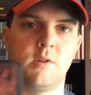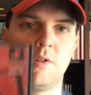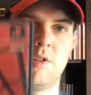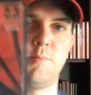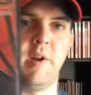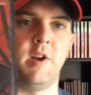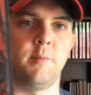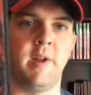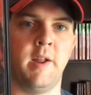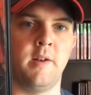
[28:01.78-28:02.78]

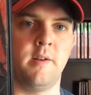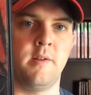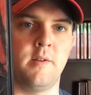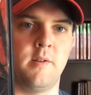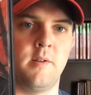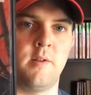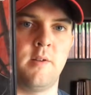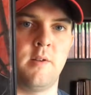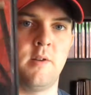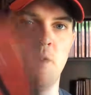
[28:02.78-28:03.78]
Spider-Man.
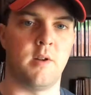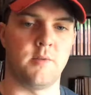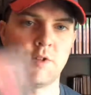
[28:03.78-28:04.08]
I